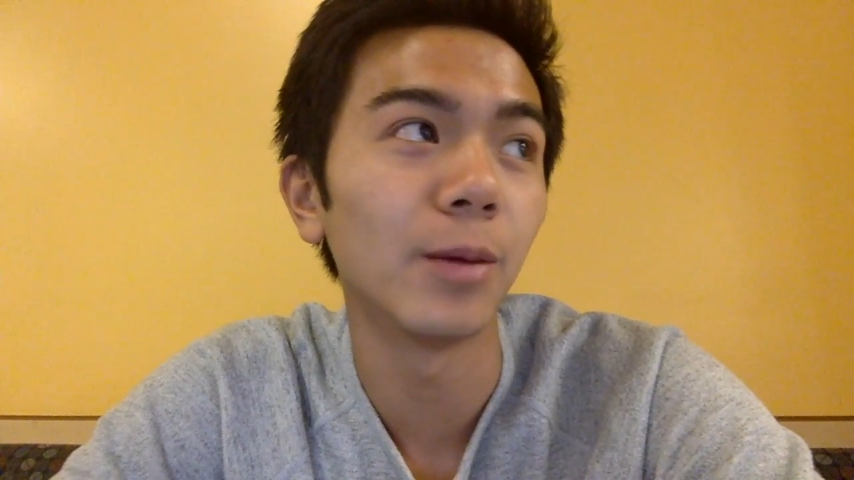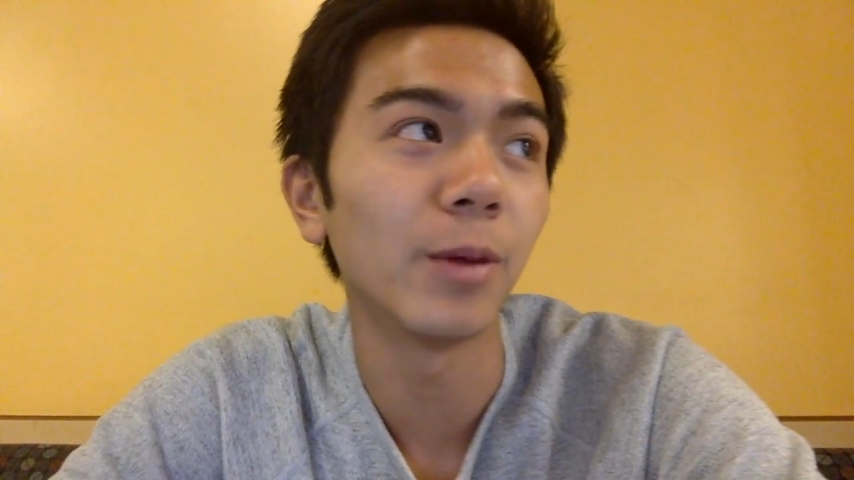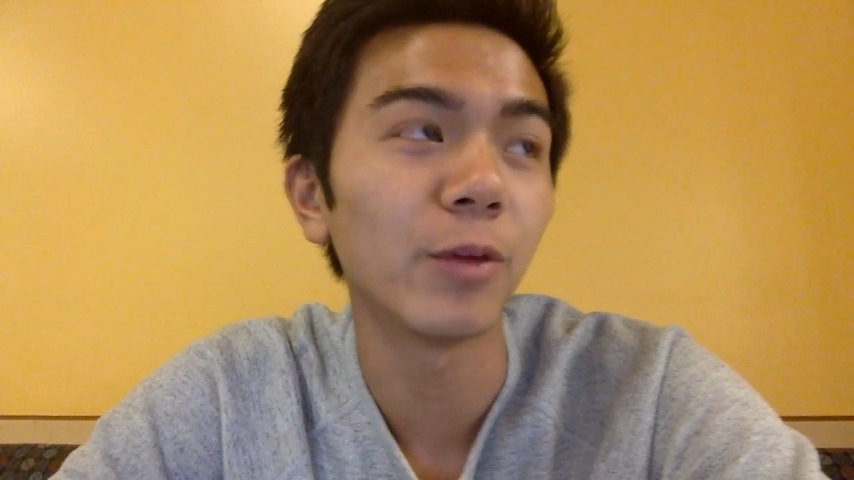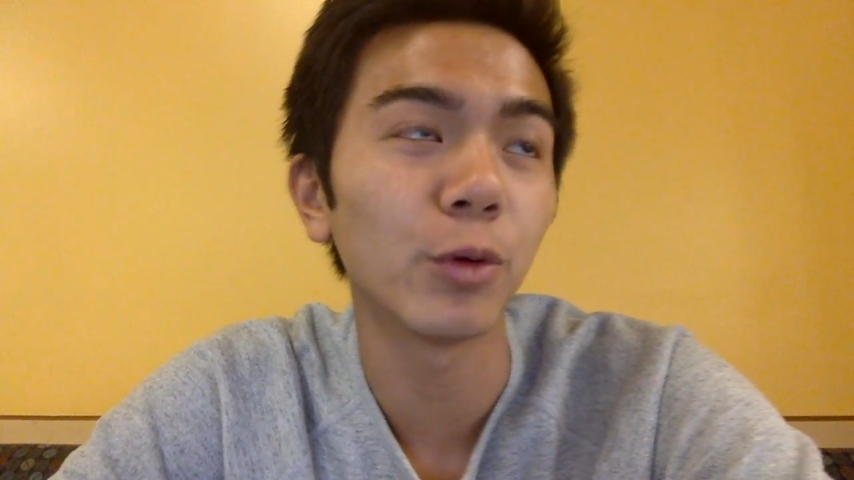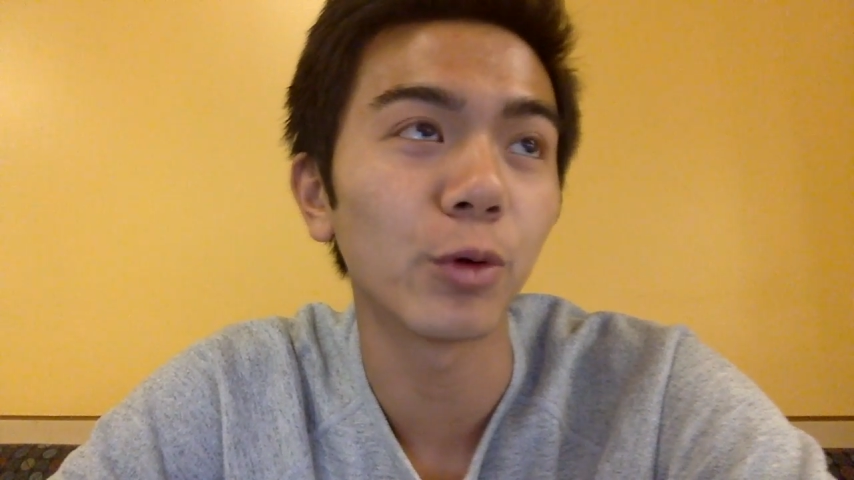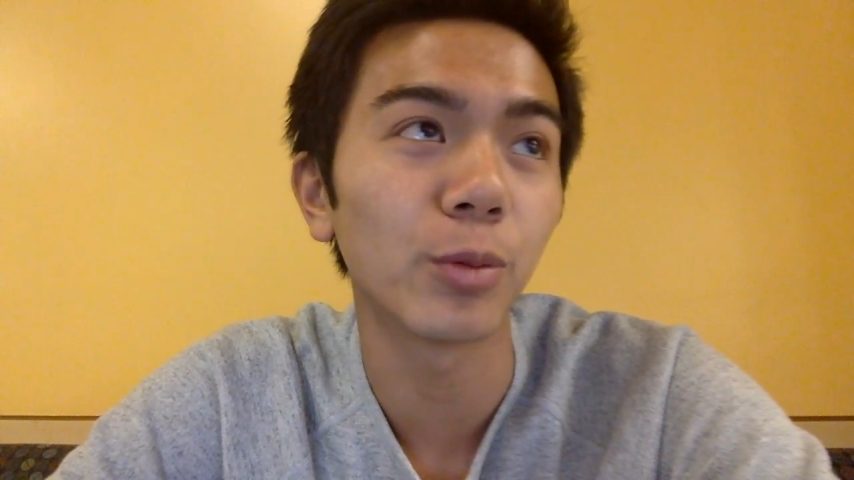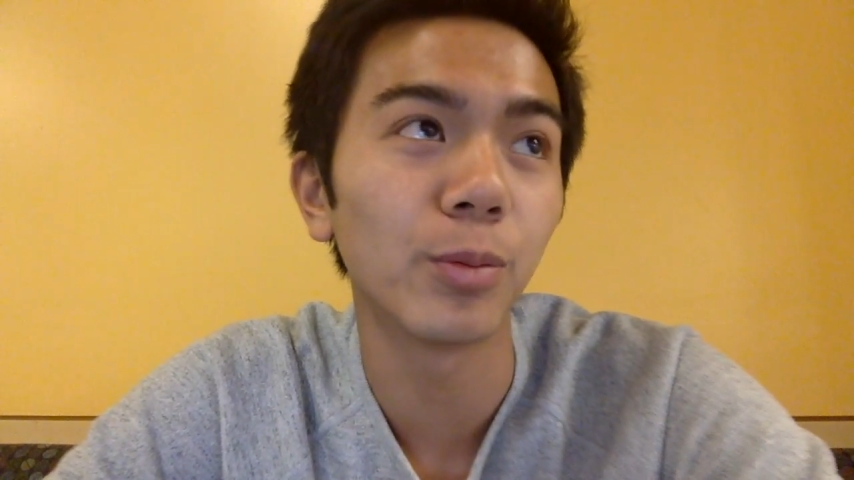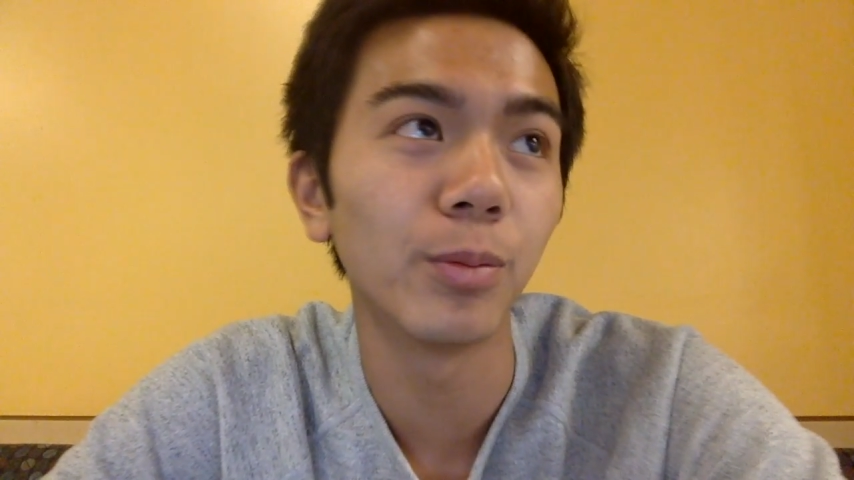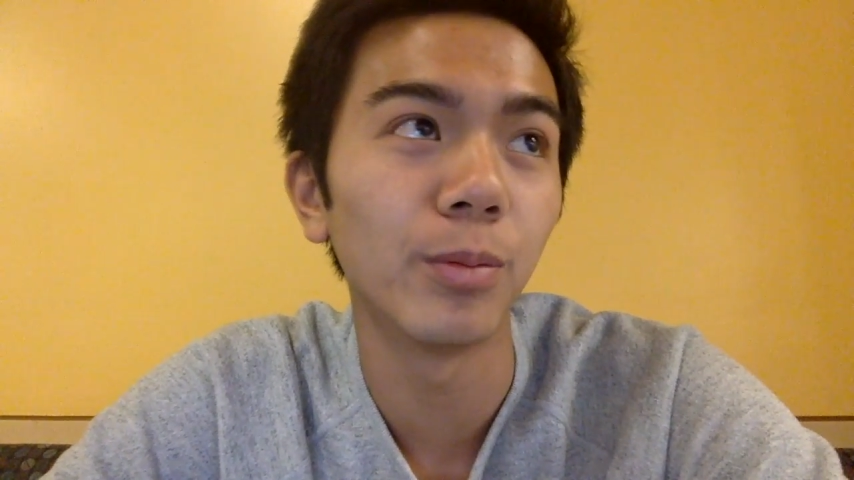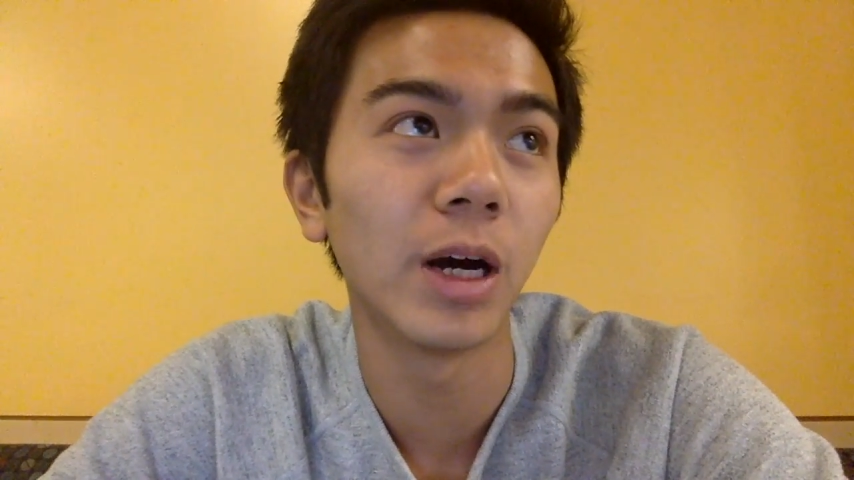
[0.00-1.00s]
if you were
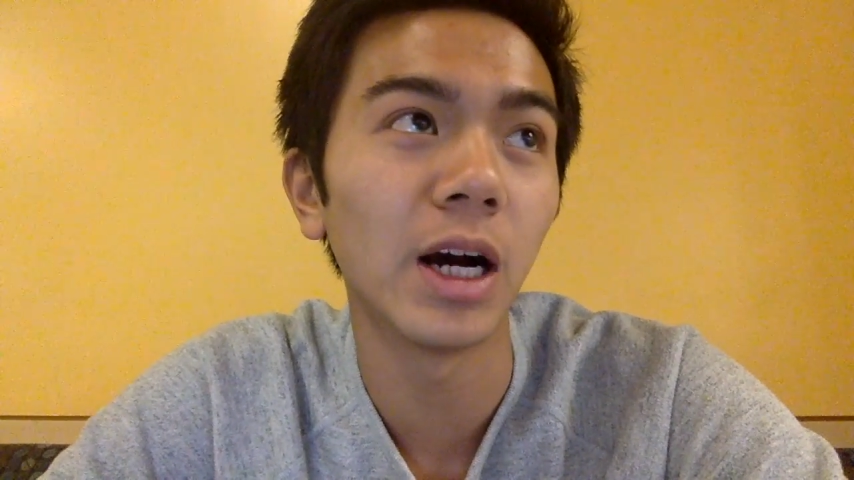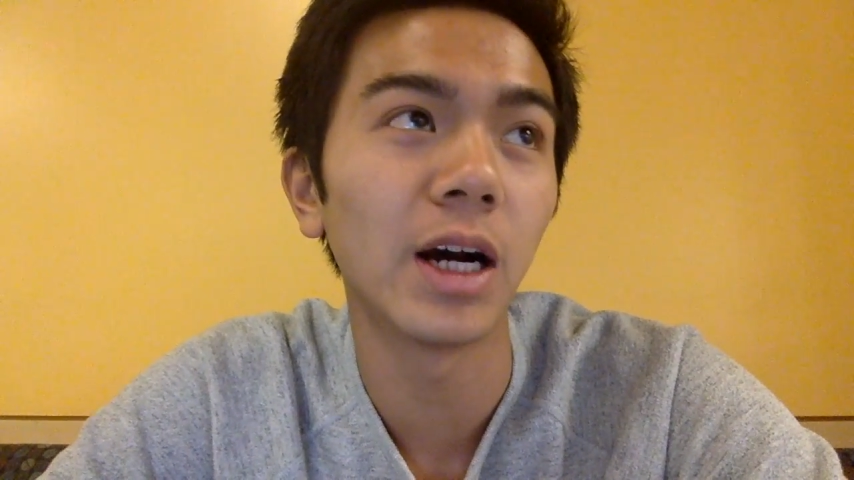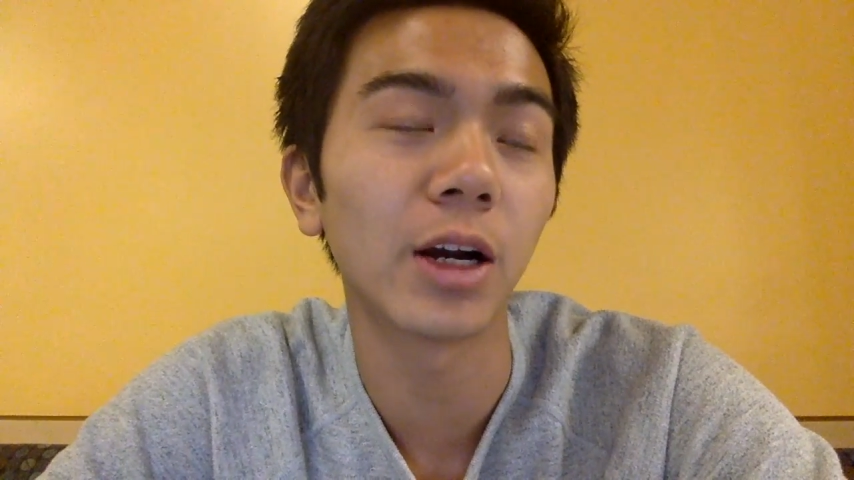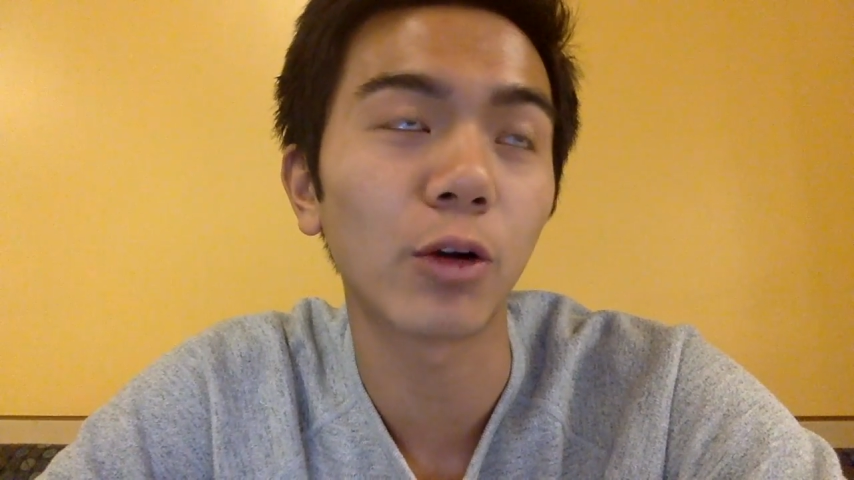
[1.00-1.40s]
to